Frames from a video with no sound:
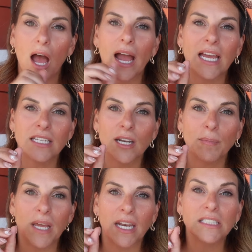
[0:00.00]
I ended
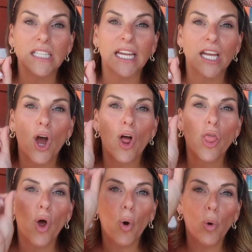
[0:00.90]
up getting like
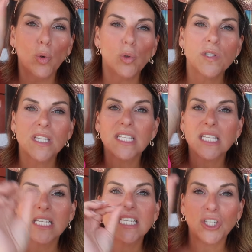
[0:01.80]
the holes in the
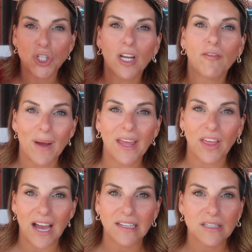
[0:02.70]
stitching of my
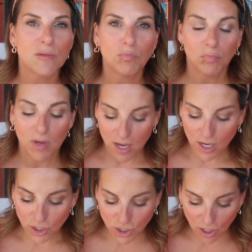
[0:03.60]

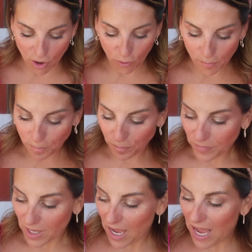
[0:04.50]
thighs. So
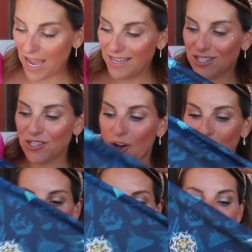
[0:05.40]
I
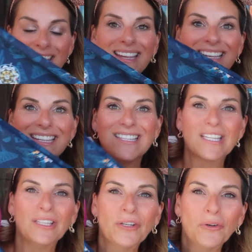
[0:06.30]
saw these
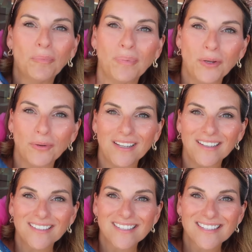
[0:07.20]
little
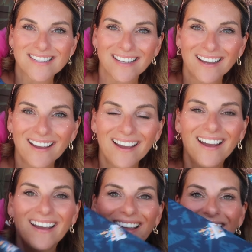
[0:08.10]
beauties
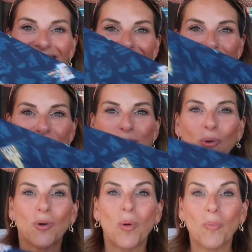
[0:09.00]
in the
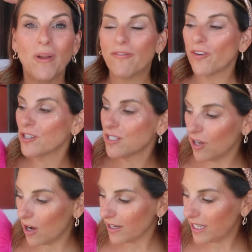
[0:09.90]
store when we first
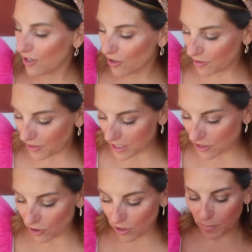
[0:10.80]
got here. These
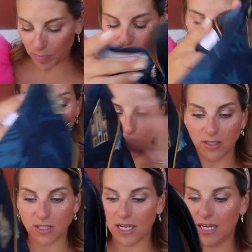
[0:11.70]
are
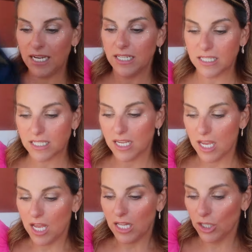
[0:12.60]
pajamas and it's
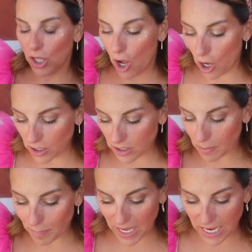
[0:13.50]
long
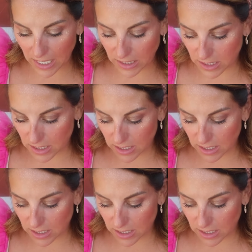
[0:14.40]
pants